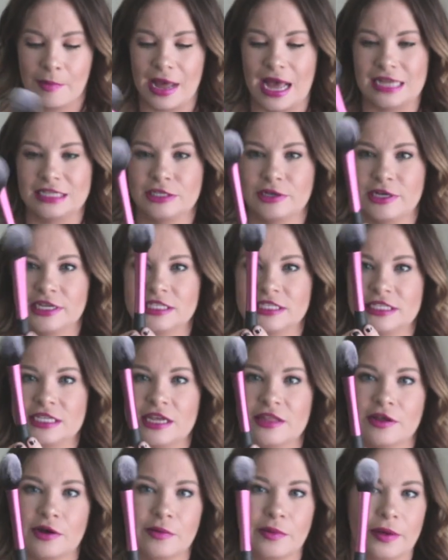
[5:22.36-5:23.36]
but as you can
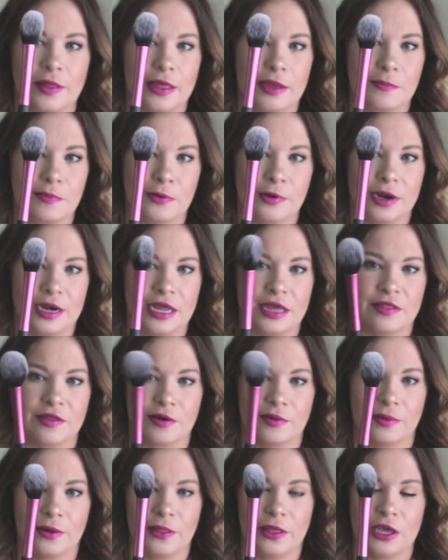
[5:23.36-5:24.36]
see, they're really pretty,
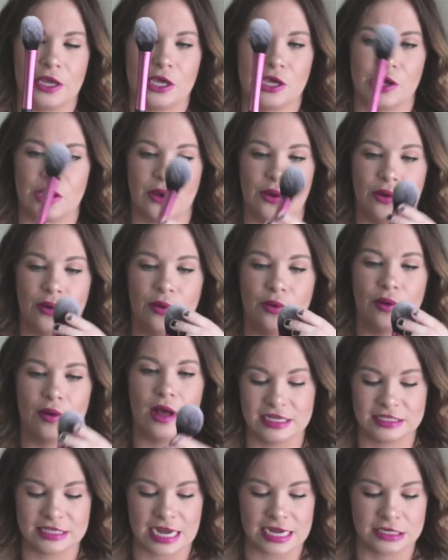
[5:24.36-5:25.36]
they're really cute.
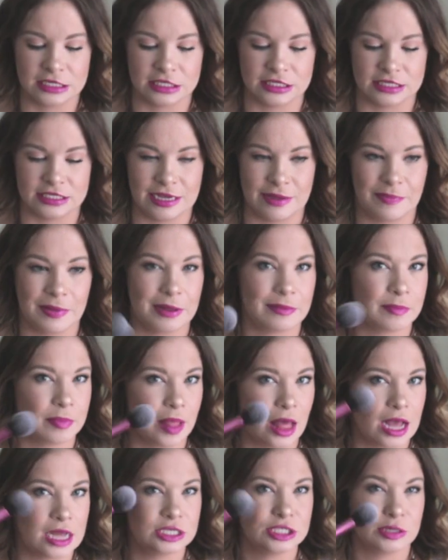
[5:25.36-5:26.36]
This I just dip in
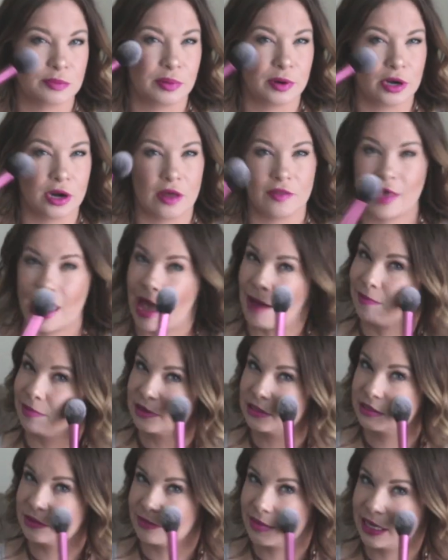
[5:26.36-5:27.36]
blush and put it on the
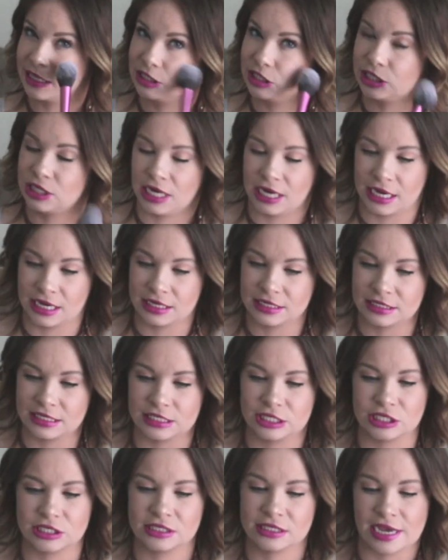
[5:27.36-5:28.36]
apples of my cheeks.
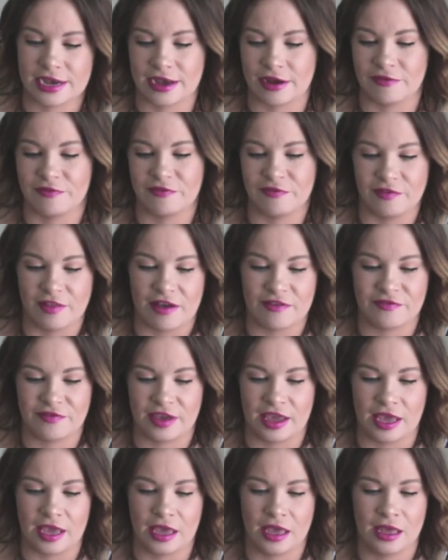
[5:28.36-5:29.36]
It's just like a
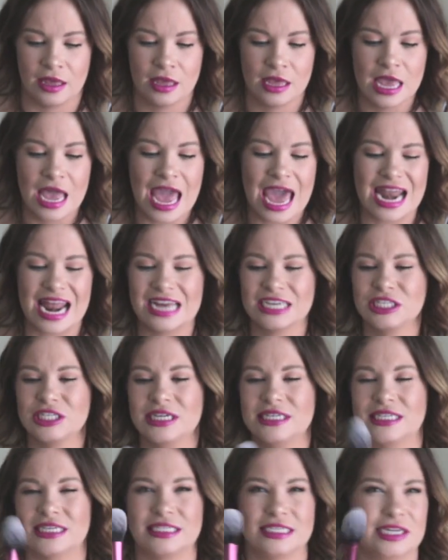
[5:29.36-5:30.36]
fluffy, it
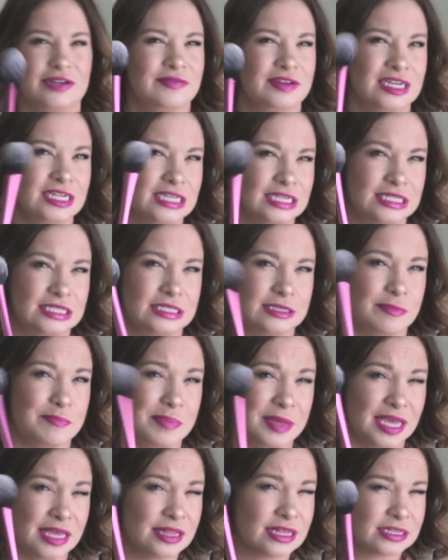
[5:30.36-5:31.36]
actually doesn't even need to
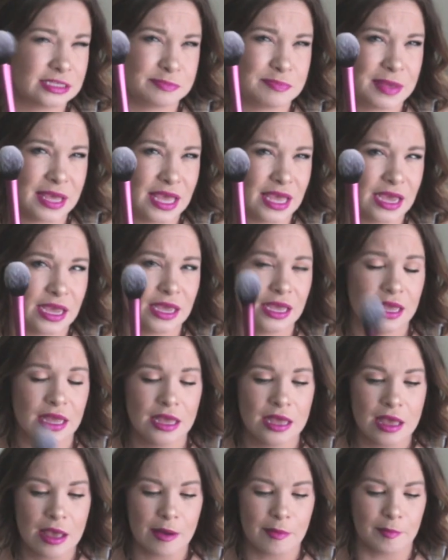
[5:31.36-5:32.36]
be this big,
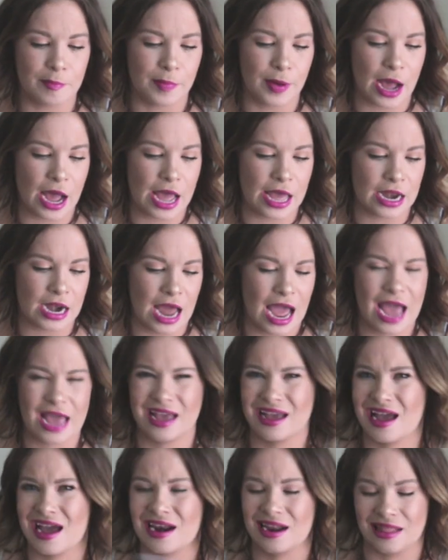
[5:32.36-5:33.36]
but I
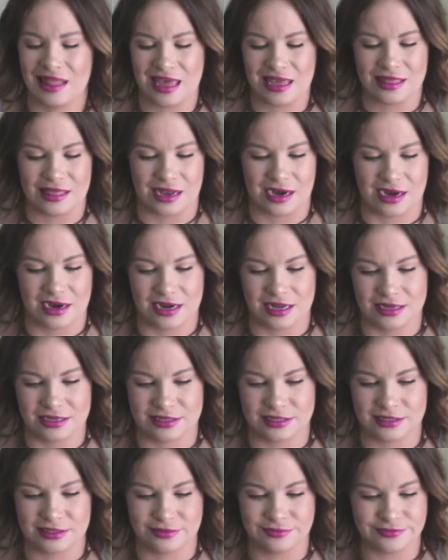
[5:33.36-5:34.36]
kind of like that it
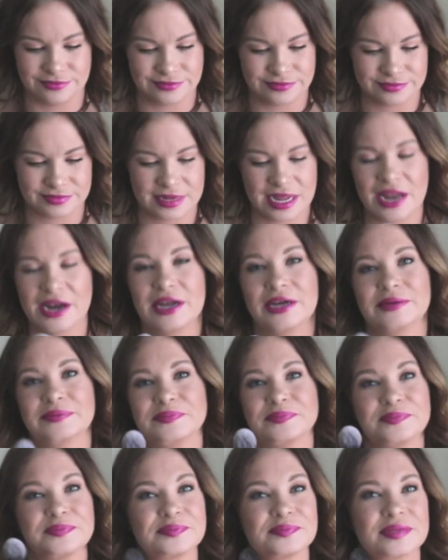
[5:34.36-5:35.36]
is. I don't know,
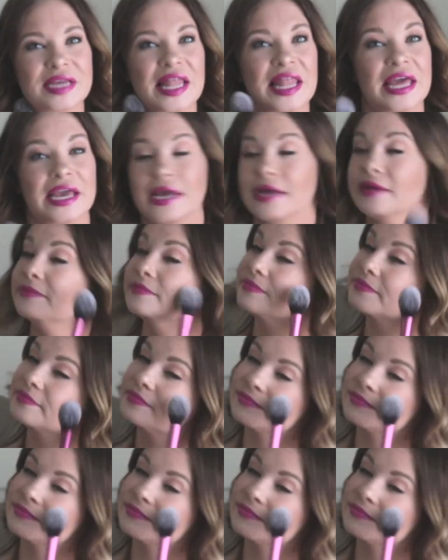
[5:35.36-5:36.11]
I like it.